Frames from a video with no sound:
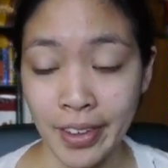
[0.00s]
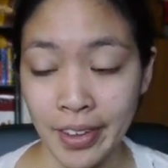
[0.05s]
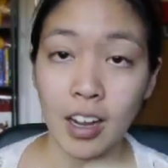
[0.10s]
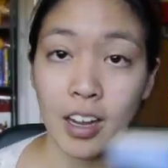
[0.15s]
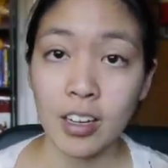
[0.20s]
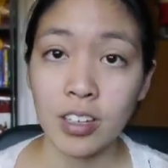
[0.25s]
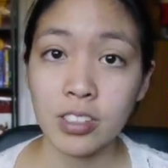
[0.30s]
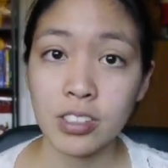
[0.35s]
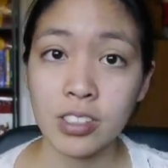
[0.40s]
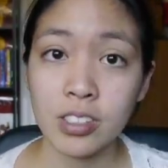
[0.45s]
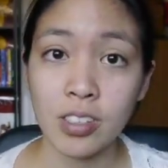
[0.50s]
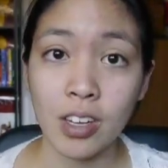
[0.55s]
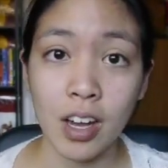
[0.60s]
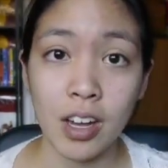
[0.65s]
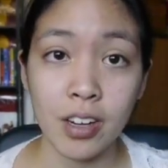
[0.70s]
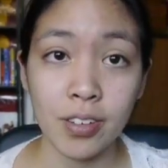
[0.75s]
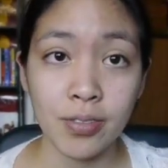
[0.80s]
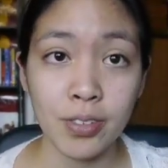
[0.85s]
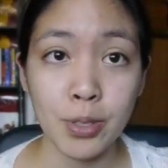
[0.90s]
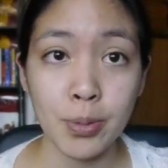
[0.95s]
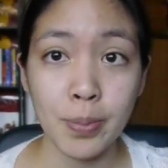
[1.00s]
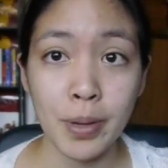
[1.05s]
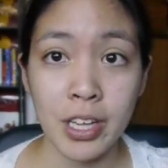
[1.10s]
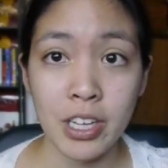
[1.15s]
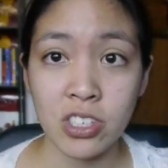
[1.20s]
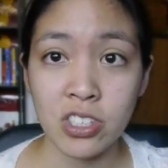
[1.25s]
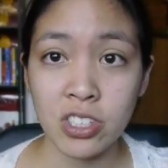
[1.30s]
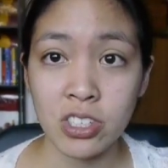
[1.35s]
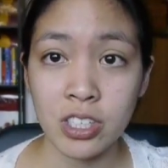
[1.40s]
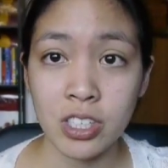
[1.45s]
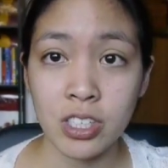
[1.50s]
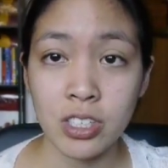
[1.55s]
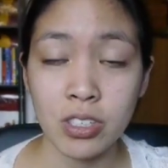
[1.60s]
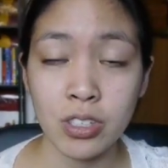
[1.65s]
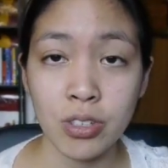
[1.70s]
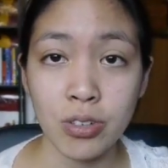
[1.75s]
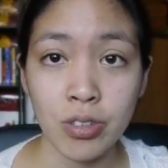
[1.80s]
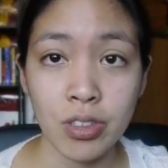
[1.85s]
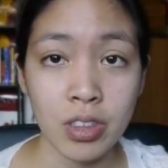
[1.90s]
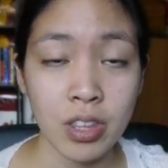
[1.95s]
I also got a few pages
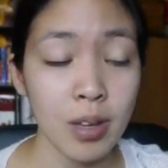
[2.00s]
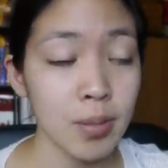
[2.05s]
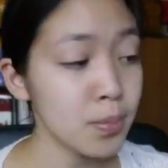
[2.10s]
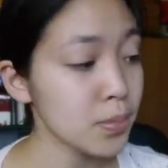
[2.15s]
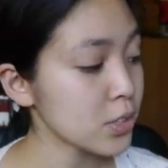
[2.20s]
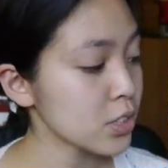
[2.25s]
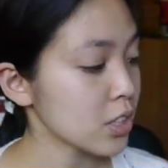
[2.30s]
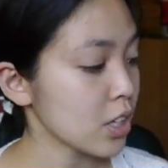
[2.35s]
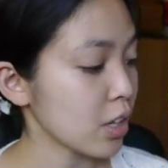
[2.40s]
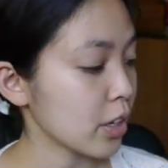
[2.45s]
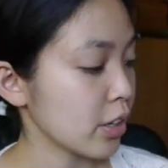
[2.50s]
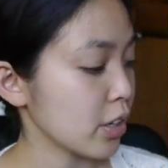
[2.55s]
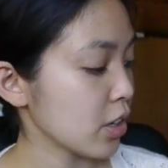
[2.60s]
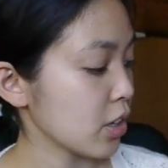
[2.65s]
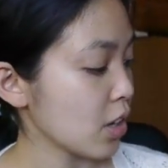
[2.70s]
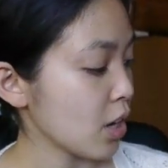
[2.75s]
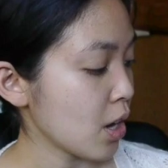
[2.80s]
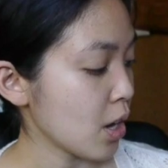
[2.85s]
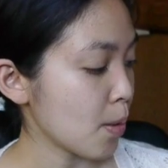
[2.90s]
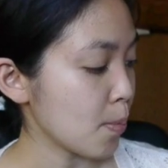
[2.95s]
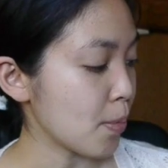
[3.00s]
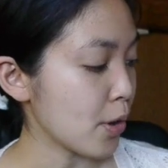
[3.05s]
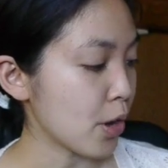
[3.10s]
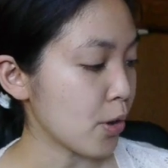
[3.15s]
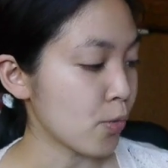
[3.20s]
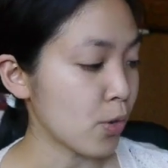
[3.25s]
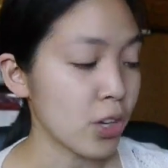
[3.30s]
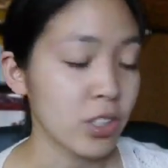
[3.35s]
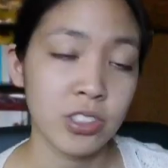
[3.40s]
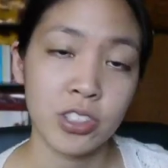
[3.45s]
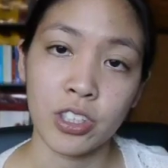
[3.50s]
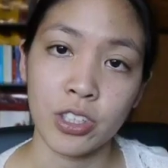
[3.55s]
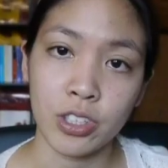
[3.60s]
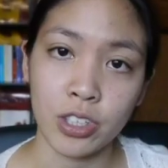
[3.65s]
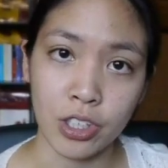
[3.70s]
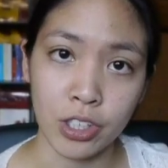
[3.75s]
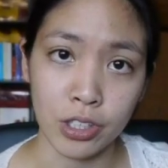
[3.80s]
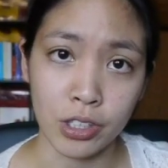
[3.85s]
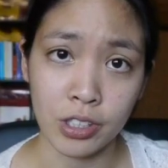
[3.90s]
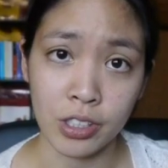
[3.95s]
into Thumbsucker by Walter
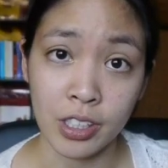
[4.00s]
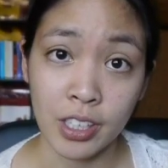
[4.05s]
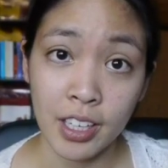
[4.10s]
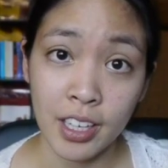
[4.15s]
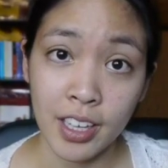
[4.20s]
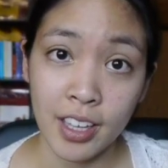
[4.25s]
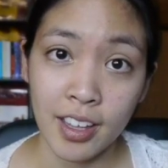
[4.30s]
Kirn.